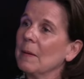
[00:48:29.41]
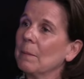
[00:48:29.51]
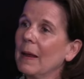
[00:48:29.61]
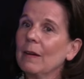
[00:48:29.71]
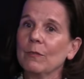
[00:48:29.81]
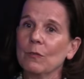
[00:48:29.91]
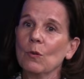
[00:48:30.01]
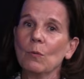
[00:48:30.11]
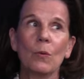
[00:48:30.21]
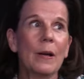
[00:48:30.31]

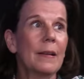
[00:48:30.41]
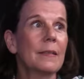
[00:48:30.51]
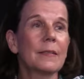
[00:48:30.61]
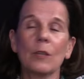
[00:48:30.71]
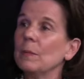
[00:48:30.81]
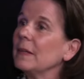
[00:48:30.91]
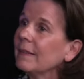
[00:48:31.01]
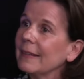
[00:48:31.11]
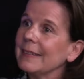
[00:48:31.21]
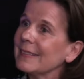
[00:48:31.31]
platform where so many
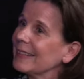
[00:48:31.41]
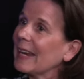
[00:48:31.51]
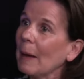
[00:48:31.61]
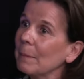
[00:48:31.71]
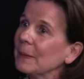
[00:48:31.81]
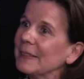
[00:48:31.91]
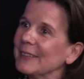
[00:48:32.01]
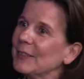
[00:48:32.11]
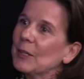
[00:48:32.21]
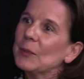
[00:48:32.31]
things can happen mm.
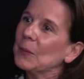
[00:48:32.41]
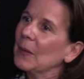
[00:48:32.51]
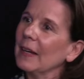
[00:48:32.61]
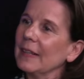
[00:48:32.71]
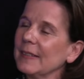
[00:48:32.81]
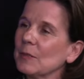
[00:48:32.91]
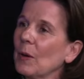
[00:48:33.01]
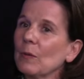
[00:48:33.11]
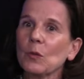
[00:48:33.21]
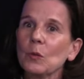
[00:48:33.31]
you know and
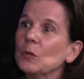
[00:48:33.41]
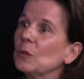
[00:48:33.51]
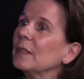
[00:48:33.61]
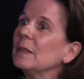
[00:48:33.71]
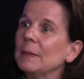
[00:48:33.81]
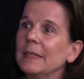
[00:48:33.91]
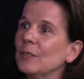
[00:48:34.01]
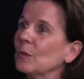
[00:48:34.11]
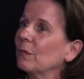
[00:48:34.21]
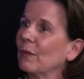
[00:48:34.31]
where of course you can meet
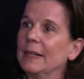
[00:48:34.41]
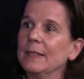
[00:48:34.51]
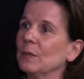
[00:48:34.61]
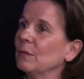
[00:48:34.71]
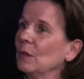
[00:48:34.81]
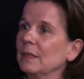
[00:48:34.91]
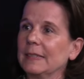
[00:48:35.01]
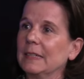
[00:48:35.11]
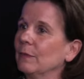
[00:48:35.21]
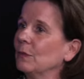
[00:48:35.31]
your friends you've not
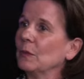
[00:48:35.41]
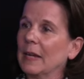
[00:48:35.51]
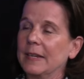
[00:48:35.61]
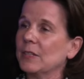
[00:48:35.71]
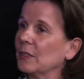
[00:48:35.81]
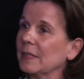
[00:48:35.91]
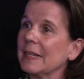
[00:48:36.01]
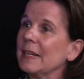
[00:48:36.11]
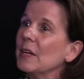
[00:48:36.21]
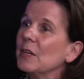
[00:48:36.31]
seen for ages mm-hmm.